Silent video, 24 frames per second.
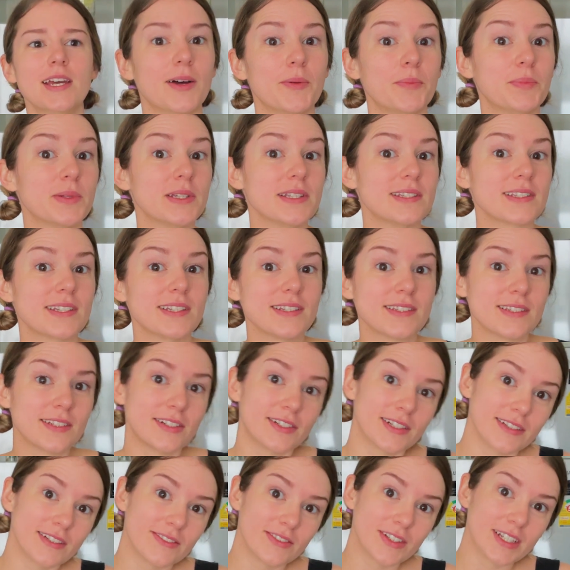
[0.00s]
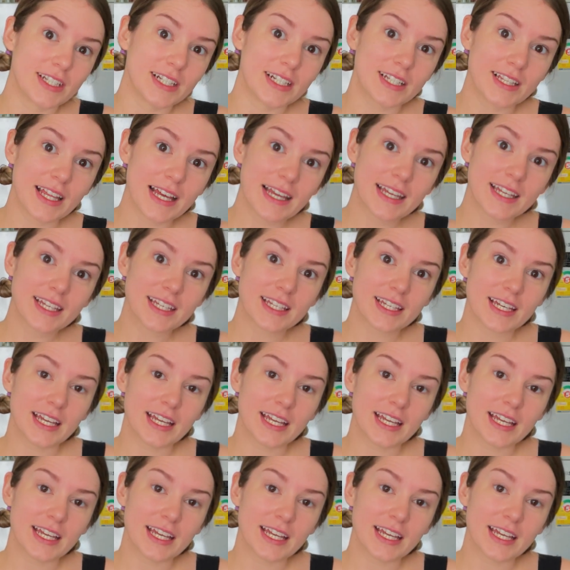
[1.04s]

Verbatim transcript: please consider giving it a like,